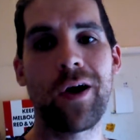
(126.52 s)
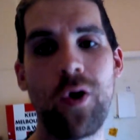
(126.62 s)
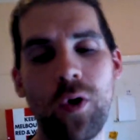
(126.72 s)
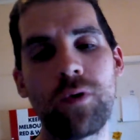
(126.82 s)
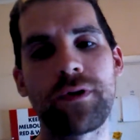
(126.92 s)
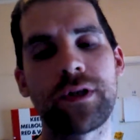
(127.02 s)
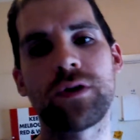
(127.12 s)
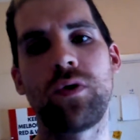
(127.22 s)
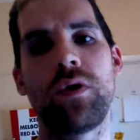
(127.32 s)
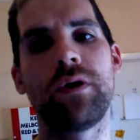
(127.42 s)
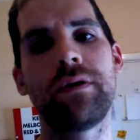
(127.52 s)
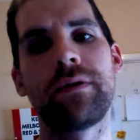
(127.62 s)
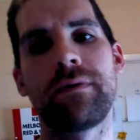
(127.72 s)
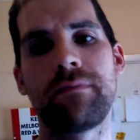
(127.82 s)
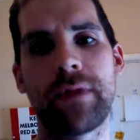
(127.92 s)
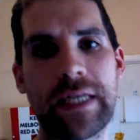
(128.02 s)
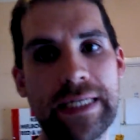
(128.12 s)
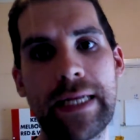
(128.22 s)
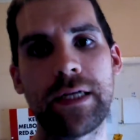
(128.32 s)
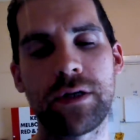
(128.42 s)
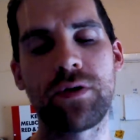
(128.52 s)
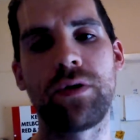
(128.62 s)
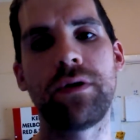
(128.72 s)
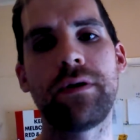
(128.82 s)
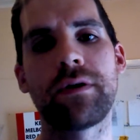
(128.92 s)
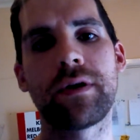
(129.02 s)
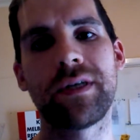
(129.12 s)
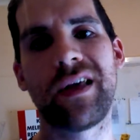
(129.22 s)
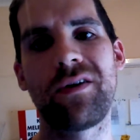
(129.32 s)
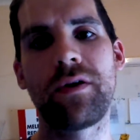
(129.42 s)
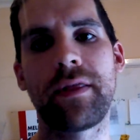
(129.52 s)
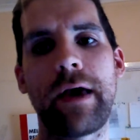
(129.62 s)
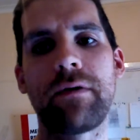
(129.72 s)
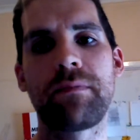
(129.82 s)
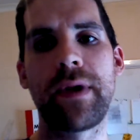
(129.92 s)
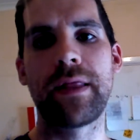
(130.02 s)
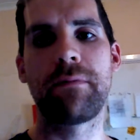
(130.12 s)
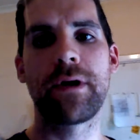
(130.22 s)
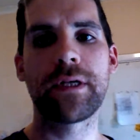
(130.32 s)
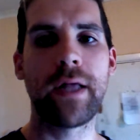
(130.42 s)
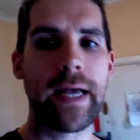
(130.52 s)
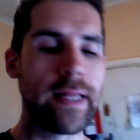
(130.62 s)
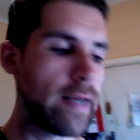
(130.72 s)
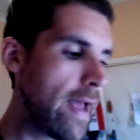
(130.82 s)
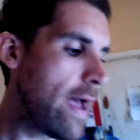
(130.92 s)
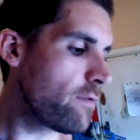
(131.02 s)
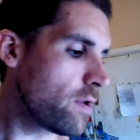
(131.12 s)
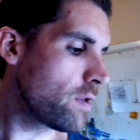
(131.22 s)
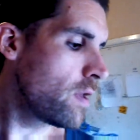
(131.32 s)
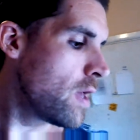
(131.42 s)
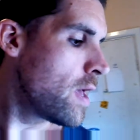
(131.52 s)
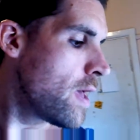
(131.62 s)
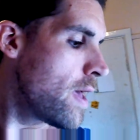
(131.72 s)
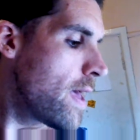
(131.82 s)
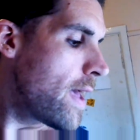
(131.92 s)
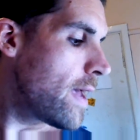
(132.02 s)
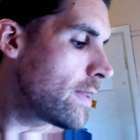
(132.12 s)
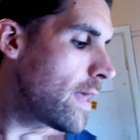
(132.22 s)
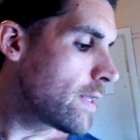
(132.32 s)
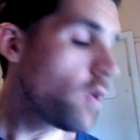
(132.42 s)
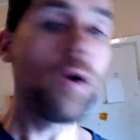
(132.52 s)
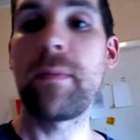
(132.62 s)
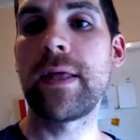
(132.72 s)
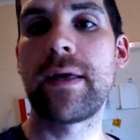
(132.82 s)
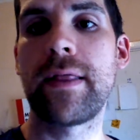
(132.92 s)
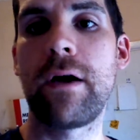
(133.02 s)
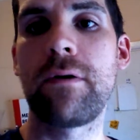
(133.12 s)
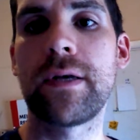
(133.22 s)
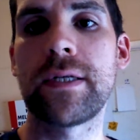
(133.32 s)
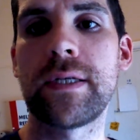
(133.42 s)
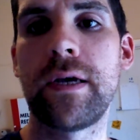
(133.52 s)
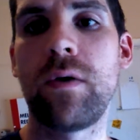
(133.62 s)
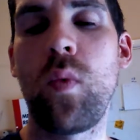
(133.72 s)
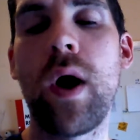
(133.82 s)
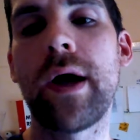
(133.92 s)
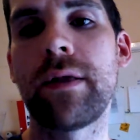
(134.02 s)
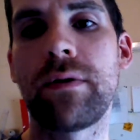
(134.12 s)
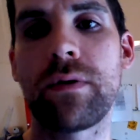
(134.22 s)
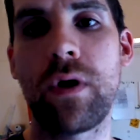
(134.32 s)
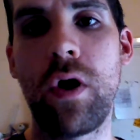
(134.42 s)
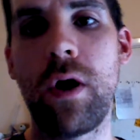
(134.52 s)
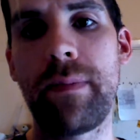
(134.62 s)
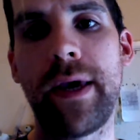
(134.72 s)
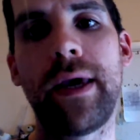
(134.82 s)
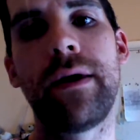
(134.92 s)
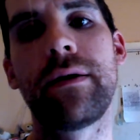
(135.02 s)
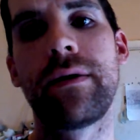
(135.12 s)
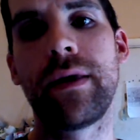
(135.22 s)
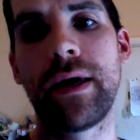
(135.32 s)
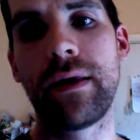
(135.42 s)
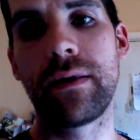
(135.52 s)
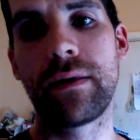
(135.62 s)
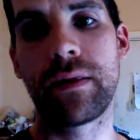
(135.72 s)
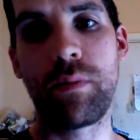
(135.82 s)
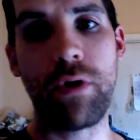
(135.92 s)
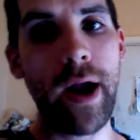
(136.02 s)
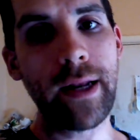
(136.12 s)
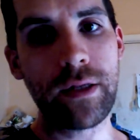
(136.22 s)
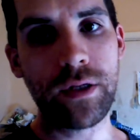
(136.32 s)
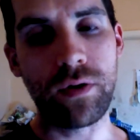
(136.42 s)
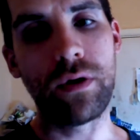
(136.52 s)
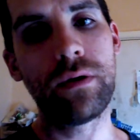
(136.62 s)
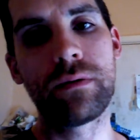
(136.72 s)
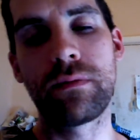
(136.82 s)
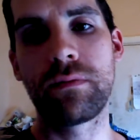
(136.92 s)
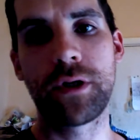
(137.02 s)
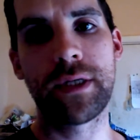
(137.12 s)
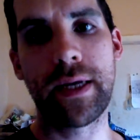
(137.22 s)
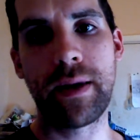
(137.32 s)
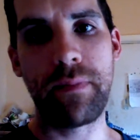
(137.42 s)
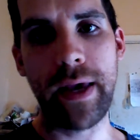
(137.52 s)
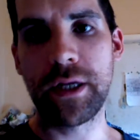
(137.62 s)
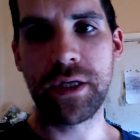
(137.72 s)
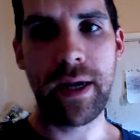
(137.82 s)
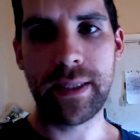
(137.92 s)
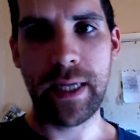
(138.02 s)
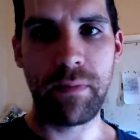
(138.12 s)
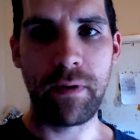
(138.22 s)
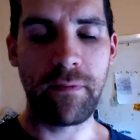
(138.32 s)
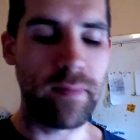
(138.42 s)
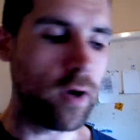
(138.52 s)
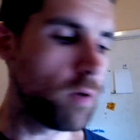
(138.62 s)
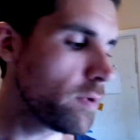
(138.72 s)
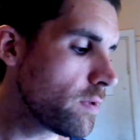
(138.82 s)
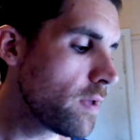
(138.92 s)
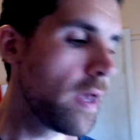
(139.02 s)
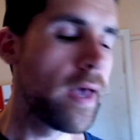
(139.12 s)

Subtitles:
called the store, the city store, because I thought they would be the most likely to have it. And they told me that there was one copy in the Brighton store, which is like a beachside suburb of Melbourne.